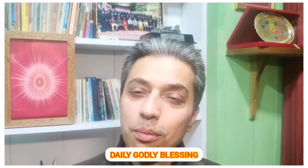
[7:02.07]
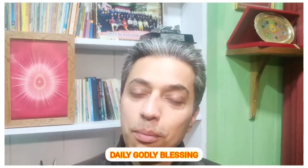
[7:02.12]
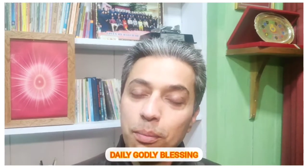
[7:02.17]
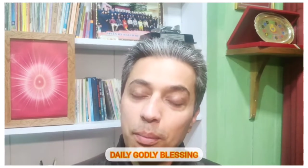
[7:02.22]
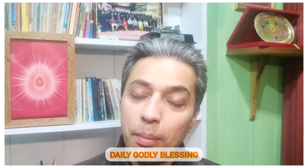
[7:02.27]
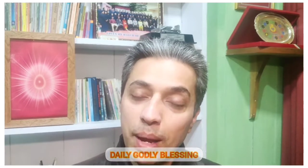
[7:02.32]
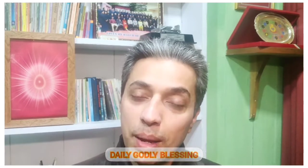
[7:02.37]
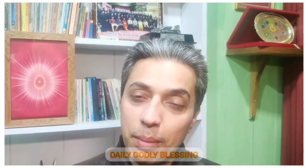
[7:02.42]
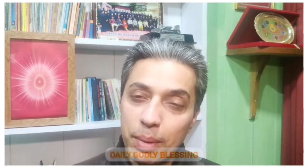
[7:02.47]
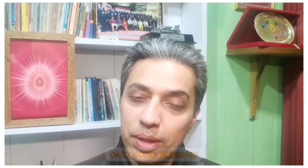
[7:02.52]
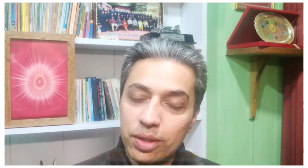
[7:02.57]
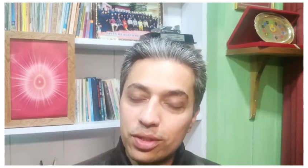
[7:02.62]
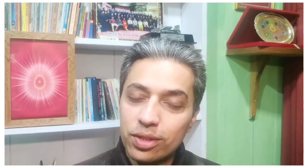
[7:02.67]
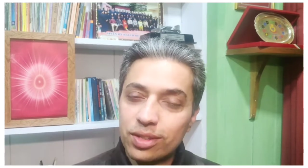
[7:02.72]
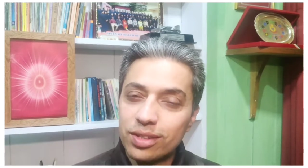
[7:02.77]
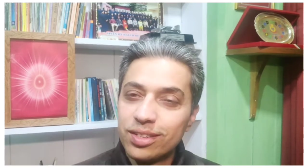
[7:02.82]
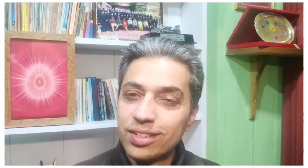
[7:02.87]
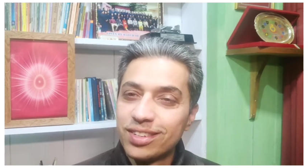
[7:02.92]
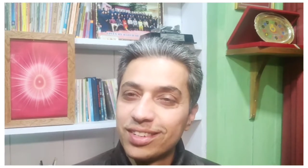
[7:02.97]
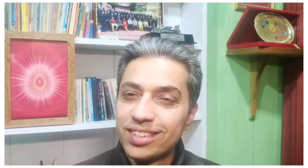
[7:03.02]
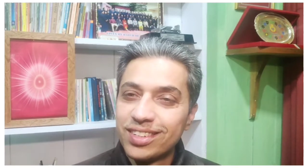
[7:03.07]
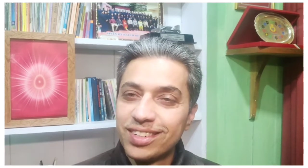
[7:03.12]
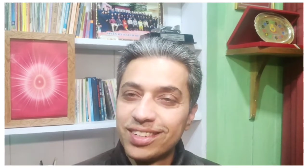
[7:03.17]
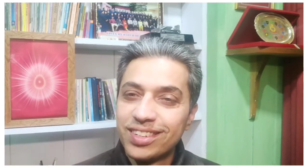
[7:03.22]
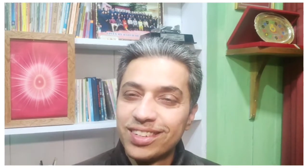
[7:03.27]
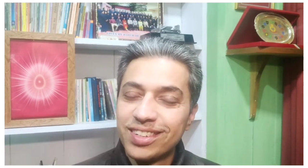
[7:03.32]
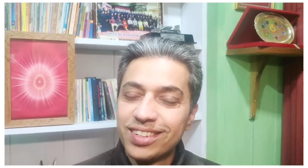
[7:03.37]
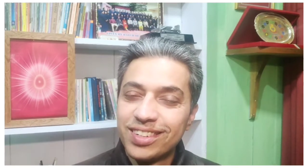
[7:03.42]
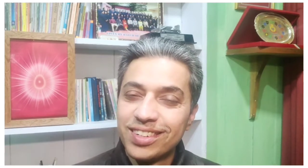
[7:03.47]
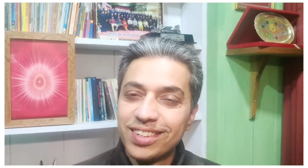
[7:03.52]
my method,
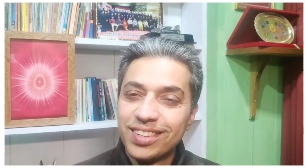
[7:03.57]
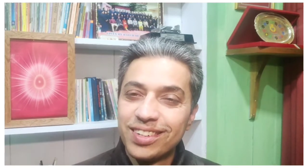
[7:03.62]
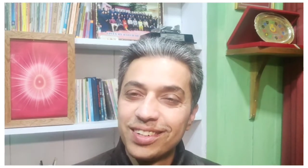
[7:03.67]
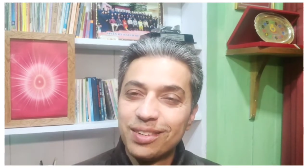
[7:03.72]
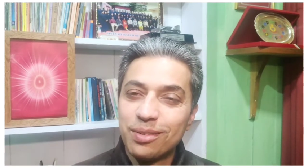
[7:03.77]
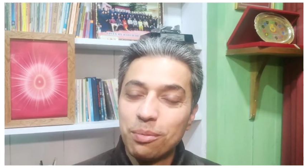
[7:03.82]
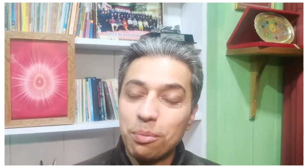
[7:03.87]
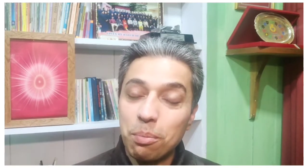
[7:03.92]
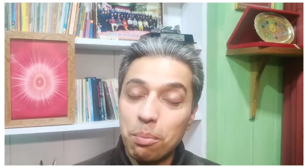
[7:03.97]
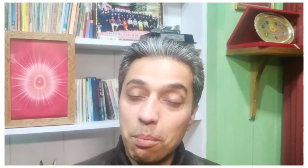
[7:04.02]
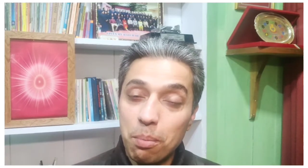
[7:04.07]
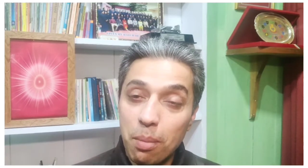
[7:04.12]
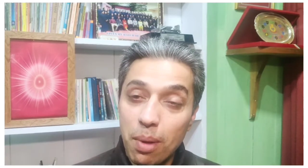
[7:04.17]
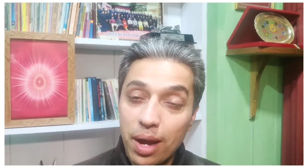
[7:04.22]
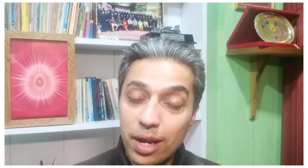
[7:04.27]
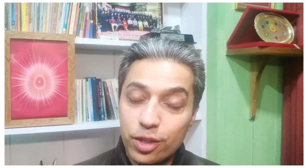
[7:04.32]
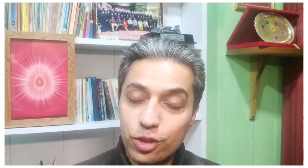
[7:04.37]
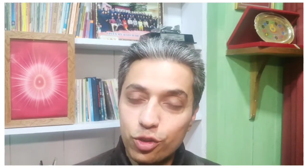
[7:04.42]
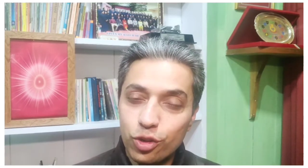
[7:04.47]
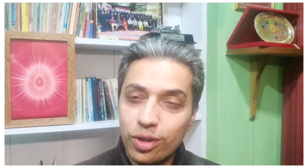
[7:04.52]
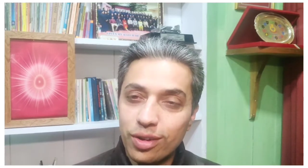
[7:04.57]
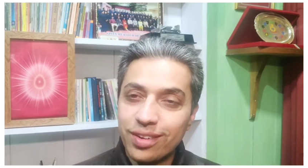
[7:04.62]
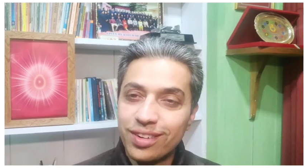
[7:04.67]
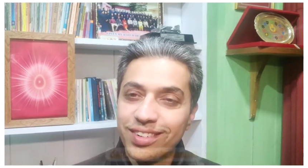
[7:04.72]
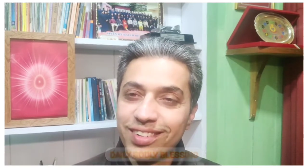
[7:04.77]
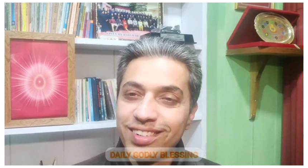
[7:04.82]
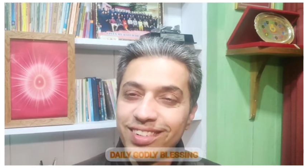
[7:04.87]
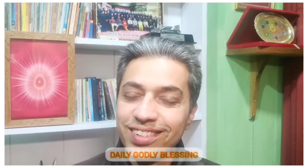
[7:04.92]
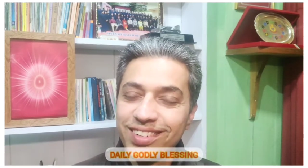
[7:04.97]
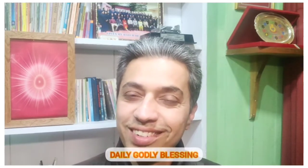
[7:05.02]
my children,